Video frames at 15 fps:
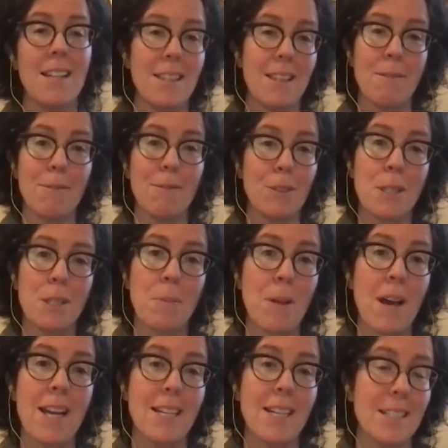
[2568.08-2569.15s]
the food
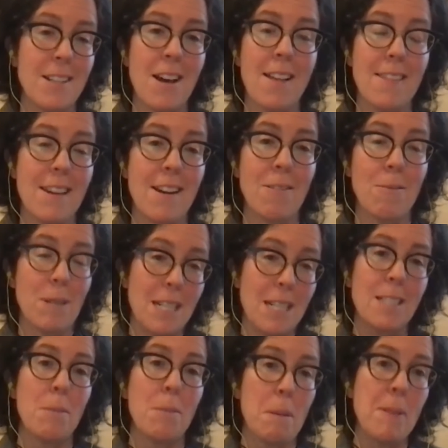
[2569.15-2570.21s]
supply is not there. We
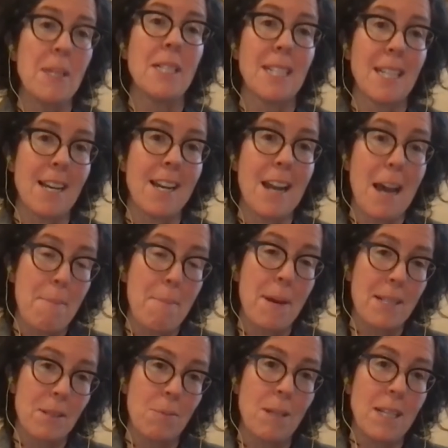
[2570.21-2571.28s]
need to be building it up
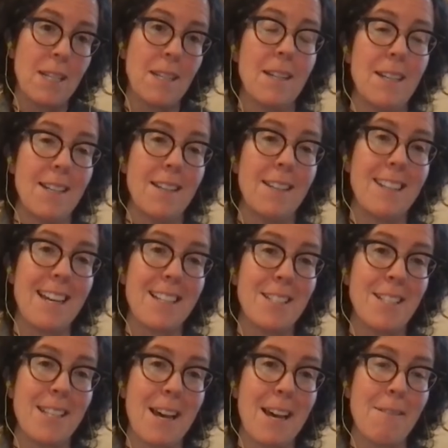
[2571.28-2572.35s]
as we get
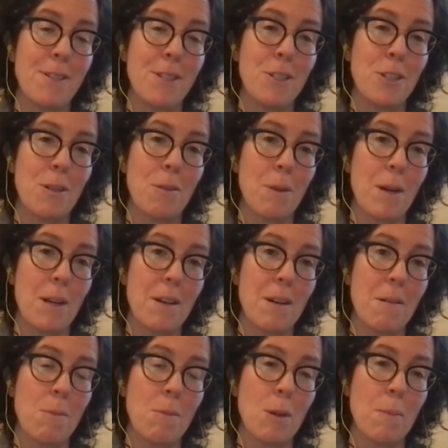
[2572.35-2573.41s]
to that future where
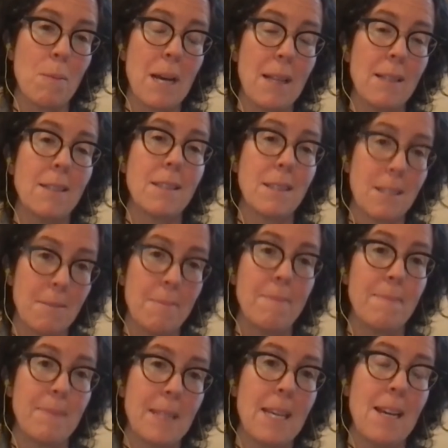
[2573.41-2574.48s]
they're more balanced.
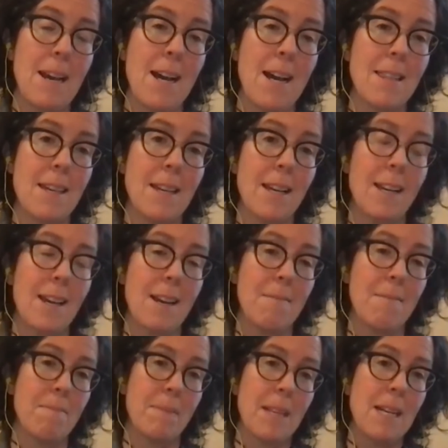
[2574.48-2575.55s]
I think,
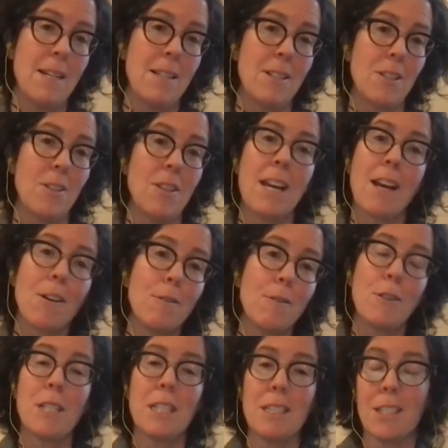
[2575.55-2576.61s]
so the Arrow
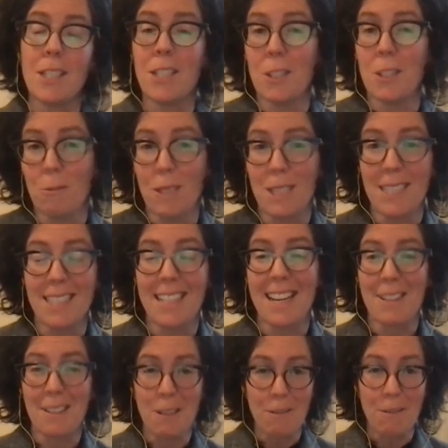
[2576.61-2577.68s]
Food Institute recently, I
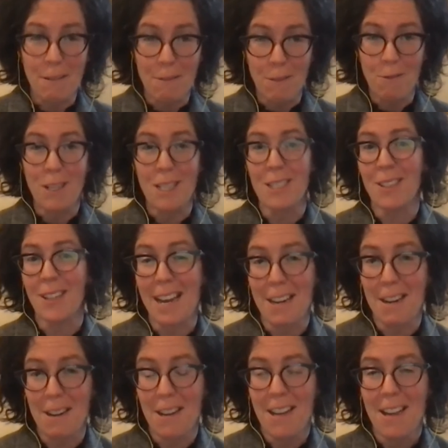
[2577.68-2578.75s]
don't know if Evan Fraser
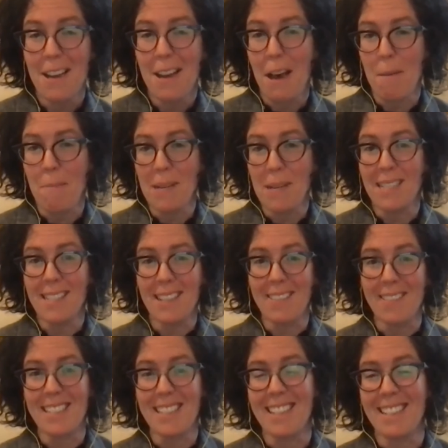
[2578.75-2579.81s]
had a piece that
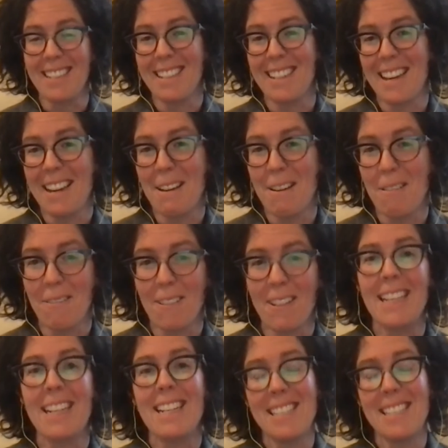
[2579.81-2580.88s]
was
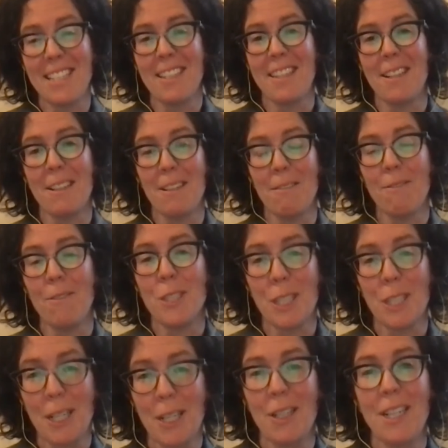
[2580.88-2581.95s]
related to the food
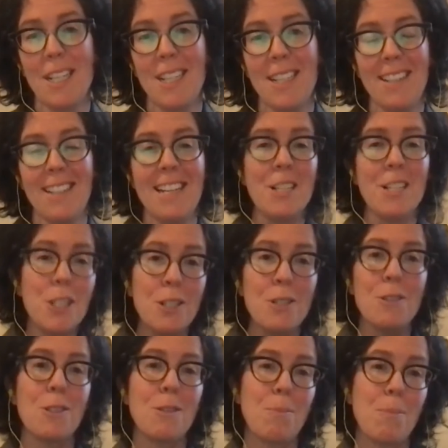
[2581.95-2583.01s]
security
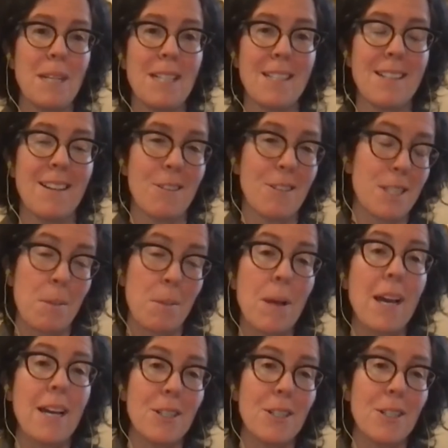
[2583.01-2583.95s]
issues or supply